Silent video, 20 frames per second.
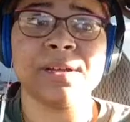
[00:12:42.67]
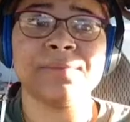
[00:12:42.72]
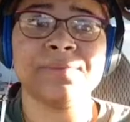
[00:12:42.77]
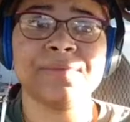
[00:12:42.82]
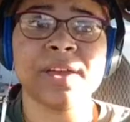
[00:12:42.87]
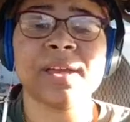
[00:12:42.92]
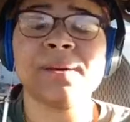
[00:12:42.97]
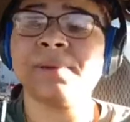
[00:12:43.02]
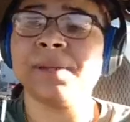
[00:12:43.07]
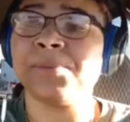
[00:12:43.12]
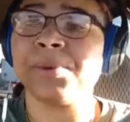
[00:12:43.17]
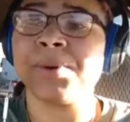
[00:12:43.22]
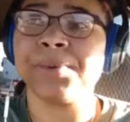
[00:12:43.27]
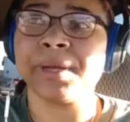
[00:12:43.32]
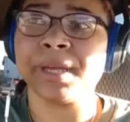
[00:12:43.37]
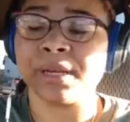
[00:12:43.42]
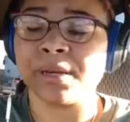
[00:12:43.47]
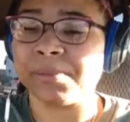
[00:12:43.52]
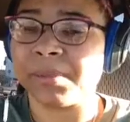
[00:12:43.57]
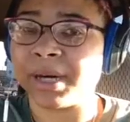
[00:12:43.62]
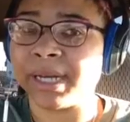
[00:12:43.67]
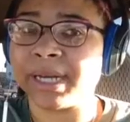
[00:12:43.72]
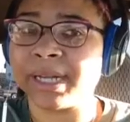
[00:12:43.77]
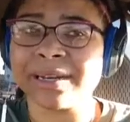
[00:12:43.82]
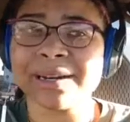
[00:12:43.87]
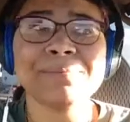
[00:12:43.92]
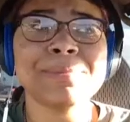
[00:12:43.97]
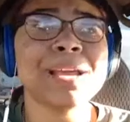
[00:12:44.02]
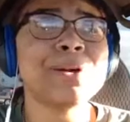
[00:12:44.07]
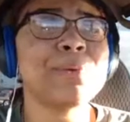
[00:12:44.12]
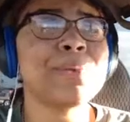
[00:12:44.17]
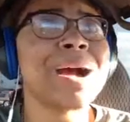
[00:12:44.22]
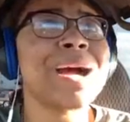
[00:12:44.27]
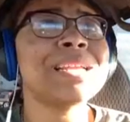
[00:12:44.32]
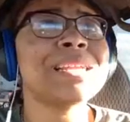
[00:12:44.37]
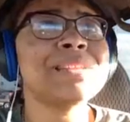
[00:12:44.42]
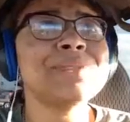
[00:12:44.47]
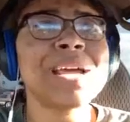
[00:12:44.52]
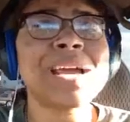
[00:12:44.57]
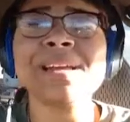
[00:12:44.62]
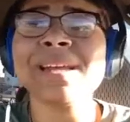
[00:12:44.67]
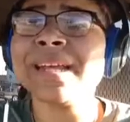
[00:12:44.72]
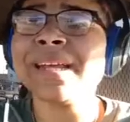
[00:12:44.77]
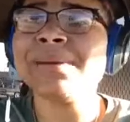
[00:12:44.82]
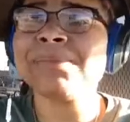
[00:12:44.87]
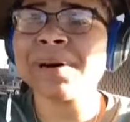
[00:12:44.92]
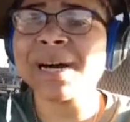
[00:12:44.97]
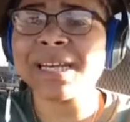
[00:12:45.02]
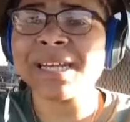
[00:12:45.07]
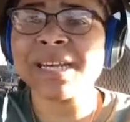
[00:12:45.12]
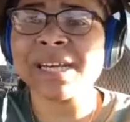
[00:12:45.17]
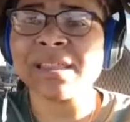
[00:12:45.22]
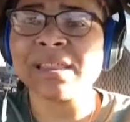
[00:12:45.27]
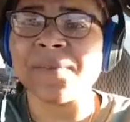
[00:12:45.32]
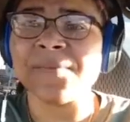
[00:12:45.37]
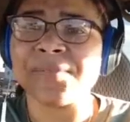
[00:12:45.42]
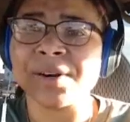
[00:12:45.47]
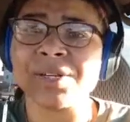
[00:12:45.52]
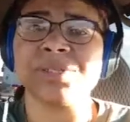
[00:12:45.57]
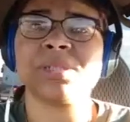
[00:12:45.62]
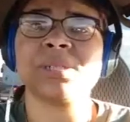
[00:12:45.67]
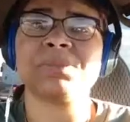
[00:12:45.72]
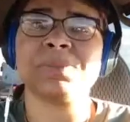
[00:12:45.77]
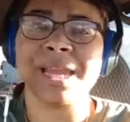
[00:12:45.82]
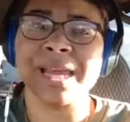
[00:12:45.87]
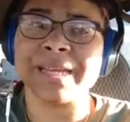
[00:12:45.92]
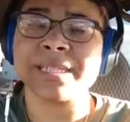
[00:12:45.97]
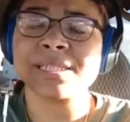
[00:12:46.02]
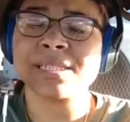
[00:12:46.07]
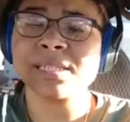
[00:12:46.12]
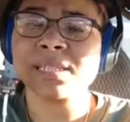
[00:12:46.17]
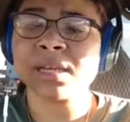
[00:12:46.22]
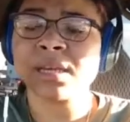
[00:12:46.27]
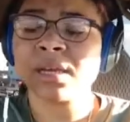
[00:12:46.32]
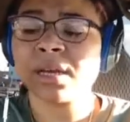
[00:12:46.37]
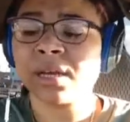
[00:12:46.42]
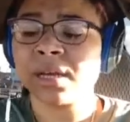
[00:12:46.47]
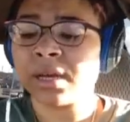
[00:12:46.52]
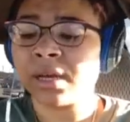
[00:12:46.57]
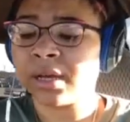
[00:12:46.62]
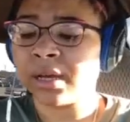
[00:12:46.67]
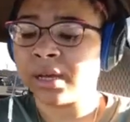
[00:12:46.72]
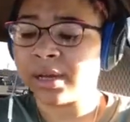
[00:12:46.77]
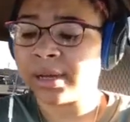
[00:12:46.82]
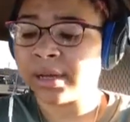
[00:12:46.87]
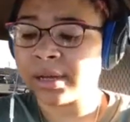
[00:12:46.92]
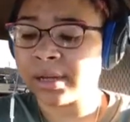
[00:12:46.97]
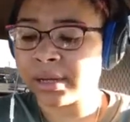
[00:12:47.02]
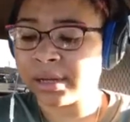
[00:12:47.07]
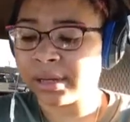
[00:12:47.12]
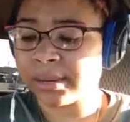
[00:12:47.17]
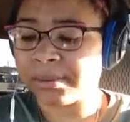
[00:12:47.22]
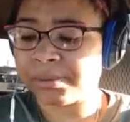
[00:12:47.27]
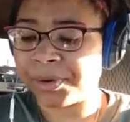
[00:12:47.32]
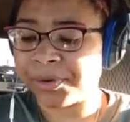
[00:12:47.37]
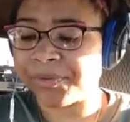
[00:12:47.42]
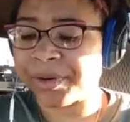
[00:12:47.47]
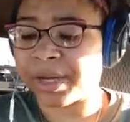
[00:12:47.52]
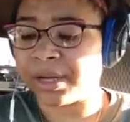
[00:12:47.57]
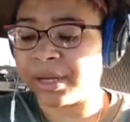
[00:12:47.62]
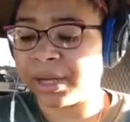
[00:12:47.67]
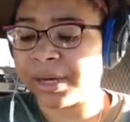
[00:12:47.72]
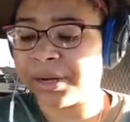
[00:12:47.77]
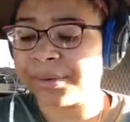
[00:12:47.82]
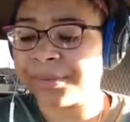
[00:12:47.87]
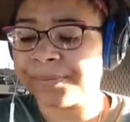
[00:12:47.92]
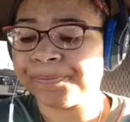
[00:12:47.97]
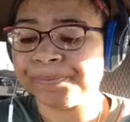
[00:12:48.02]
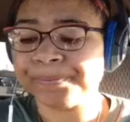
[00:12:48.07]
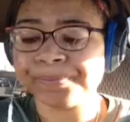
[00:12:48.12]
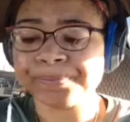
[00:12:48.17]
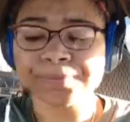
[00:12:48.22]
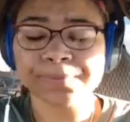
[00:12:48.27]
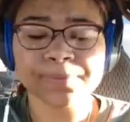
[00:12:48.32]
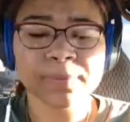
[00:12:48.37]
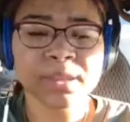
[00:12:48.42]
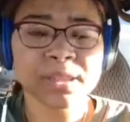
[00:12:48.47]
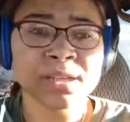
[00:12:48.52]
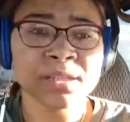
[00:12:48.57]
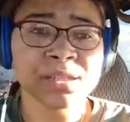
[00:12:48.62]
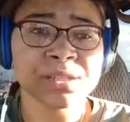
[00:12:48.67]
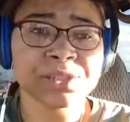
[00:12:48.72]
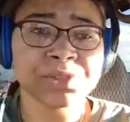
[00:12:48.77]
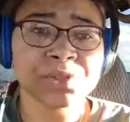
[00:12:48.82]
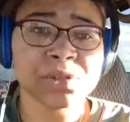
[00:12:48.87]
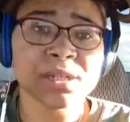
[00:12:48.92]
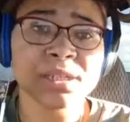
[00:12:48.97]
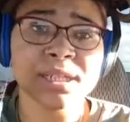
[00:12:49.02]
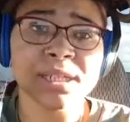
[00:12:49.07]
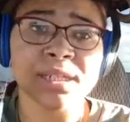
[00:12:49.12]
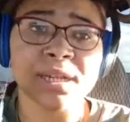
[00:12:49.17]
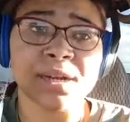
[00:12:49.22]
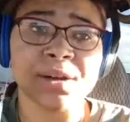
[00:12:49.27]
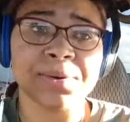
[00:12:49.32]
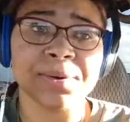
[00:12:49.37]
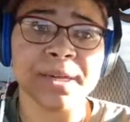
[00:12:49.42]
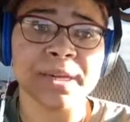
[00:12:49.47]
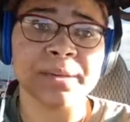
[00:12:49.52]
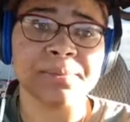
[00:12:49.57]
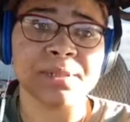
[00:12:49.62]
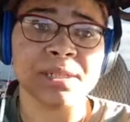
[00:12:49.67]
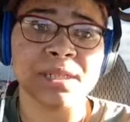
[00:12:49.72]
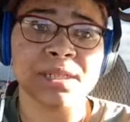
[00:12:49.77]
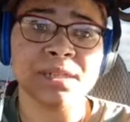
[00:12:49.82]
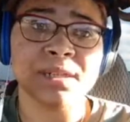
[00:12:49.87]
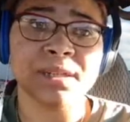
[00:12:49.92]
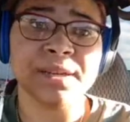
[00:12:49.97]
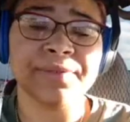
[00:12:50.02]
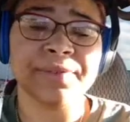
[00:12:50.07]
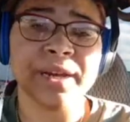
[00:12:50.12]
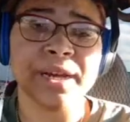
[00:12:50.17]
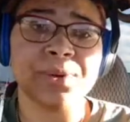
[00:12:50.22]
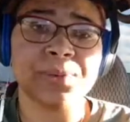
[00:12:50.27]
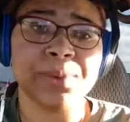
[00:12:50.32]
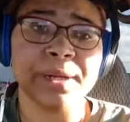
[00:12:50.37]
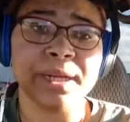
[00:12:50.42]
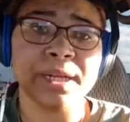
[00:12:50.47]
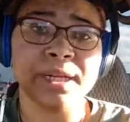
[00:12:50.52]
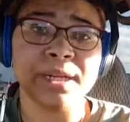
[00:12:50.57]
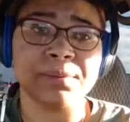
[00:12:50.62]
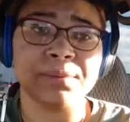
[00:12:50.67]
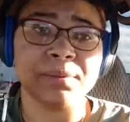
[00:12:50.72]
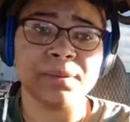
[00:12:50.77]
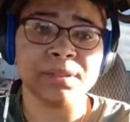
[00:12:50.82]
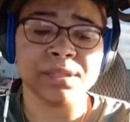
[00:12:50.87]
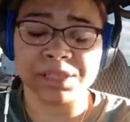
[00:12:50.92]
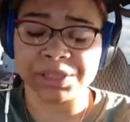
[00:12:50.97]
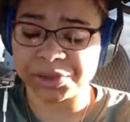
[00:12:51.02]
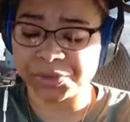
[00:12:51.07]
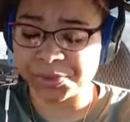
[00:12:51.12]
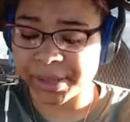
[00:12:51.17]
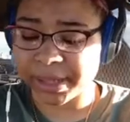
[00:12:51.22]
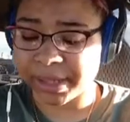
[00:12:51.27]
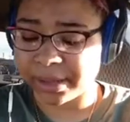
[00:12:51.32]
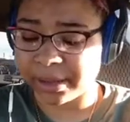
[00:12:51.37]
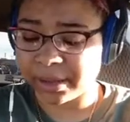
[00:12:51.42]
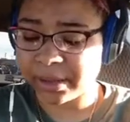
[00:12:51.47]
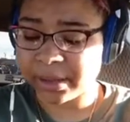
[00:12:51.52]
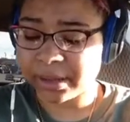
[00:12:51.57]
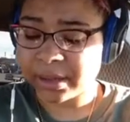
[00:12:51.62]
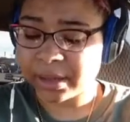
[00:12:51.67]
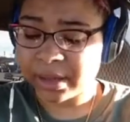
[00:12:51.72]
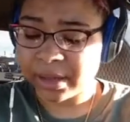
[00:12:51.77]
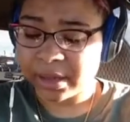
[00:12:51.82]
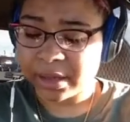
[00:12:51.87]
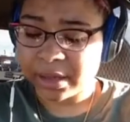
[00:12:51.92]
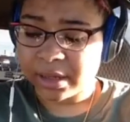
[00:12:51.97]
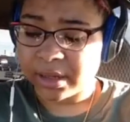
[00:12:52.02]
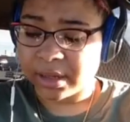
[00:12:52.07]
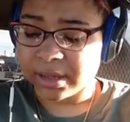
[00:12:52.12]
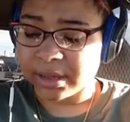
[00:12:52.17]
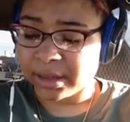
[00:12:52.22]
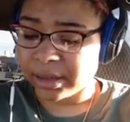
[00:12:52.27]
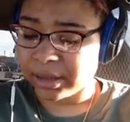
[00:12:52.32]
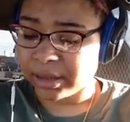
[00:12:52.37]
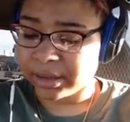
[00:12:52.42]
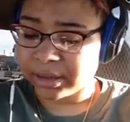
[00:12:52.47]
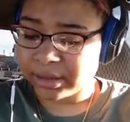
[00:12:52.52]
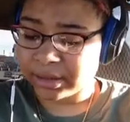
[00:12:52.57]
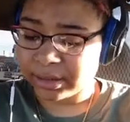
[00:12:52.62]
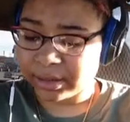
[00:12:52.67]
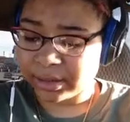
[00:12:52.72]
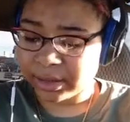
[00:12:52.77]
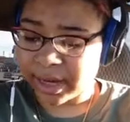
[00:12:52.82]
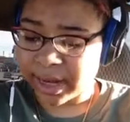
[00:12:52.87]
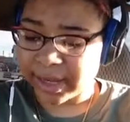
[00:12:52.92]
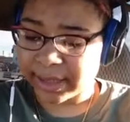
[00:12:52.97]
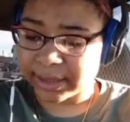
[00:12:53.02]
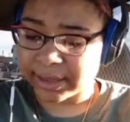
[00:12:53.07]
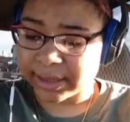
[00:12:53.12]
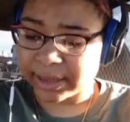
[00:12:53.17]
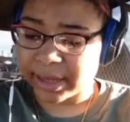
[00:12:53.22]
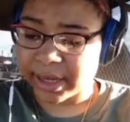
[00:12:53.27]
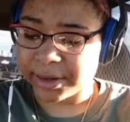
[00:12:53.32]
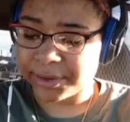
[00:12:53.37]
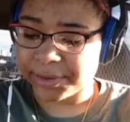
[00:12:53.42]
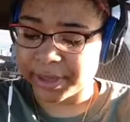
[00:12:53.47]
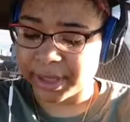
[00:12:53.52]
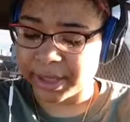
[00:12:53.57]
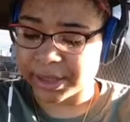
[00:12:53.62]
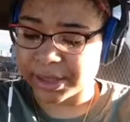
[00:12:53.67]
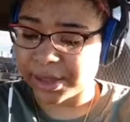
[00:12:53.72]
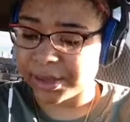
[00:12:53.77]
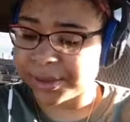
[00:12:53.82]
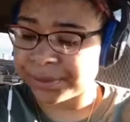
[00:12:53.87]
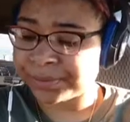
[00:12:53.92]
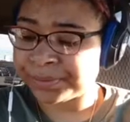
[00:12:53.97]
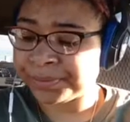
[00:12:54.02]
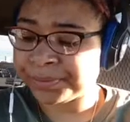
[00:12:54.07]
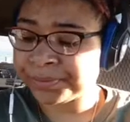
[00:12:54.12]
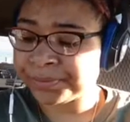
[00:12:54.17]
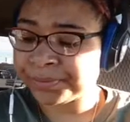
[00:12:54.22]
family won't get the money. And I'm like, why do they need money in the first place? Moving along. There's a drug deal on campus. He's giving out weed and ginger ale and snacks and carryings on.